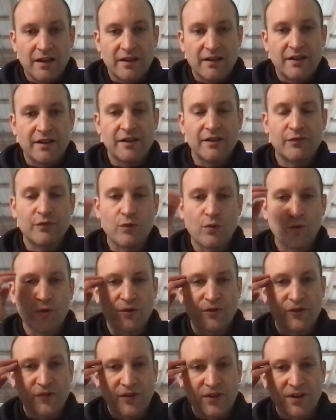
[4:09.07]
And of
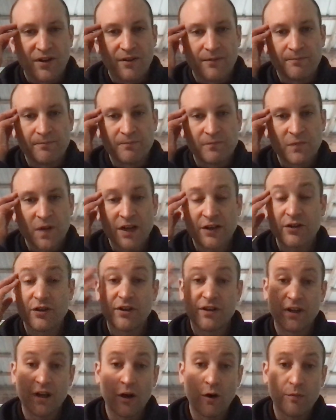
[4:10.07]
course, I
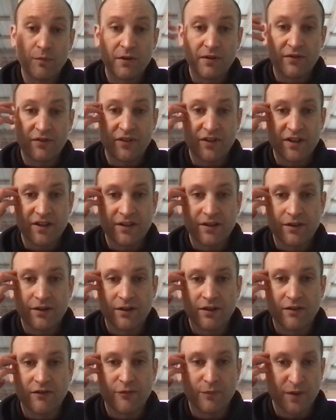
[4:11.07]
couldn't help but think
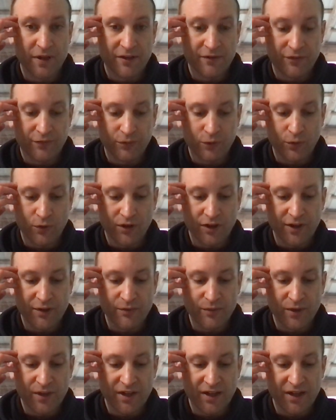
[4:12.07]
of Pink Floyd
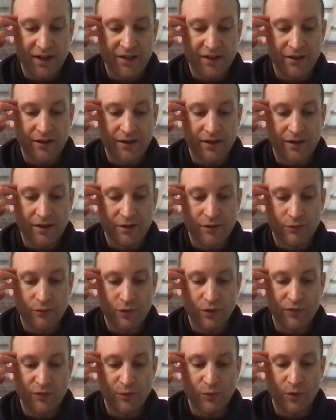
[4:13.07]
when I
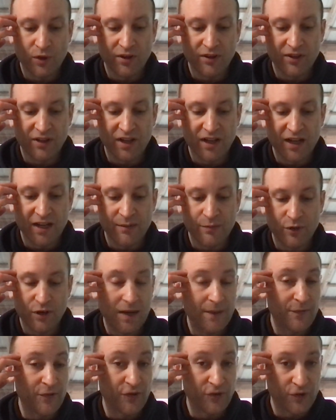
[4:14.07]
wrote the one line,
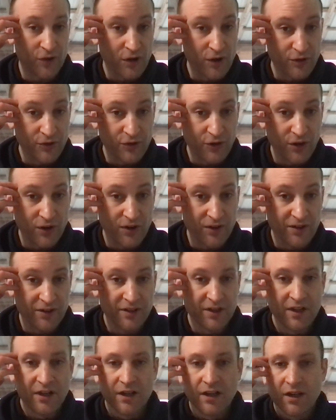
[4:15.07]
perhaps it's all dark,
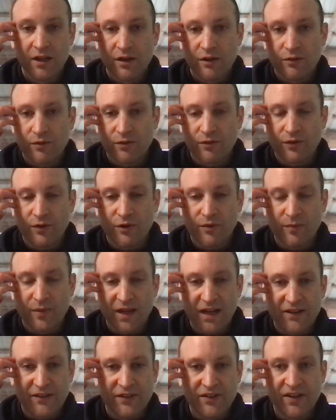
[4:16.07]
referring
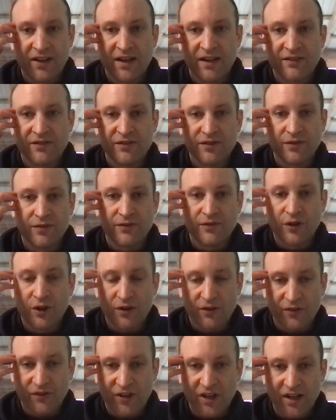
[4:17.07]
back to the end of
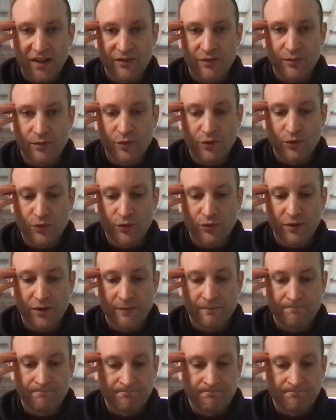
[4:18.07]
Dark Side of the Moon.